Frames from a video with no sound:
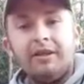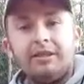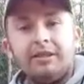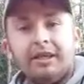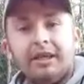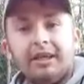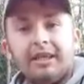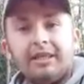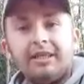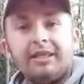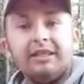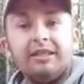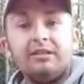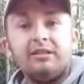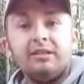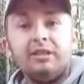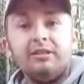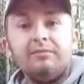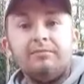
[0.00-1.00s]
this lake
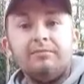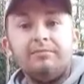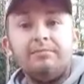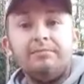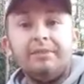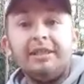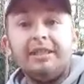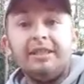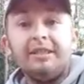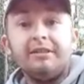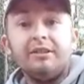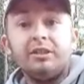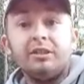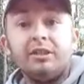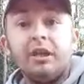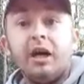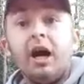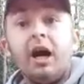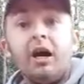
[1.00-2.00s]
is been
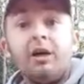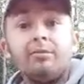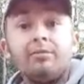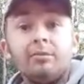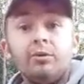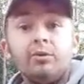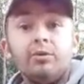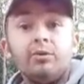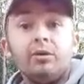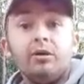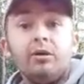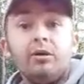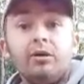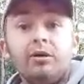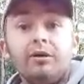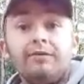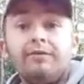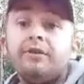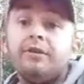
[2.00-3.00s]
in carp talk a
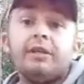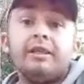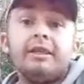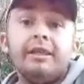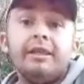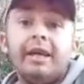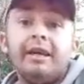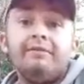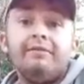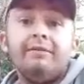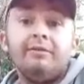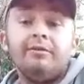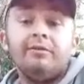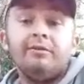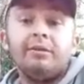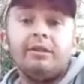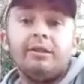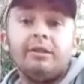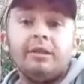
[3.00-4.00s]
lot. If you ever